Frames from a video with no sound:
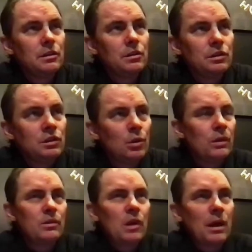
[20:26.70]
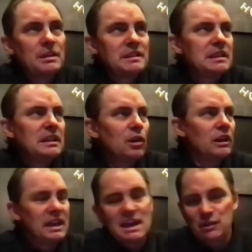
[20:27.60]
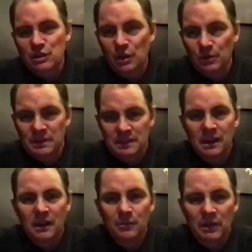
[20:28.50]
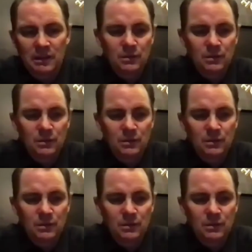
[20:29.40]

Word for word: I was sitting on a hit show at the time, right?